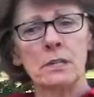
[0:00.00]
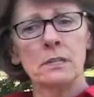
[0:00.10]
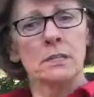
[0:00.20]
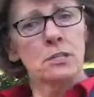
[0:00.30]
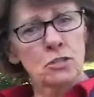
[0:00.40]

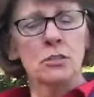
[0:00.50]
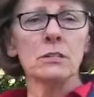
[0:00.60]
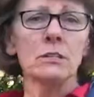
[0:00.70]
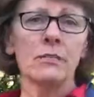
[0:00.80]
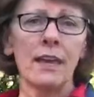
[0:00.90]
in addition
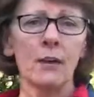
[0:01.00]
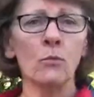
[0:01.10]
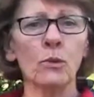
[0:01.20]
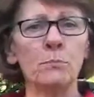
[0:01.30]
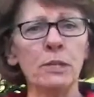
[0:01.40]
to that,
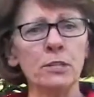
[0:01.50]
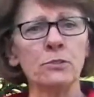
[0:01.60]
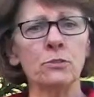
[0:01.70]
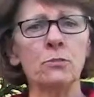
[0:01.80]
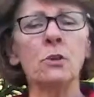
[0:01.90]
would be
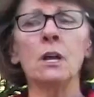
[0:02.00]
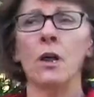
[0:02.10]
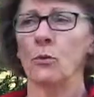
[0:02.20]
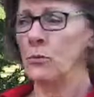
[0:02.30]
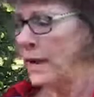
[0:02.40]
to
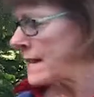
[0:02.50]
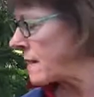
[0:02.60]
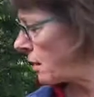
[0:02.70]
rake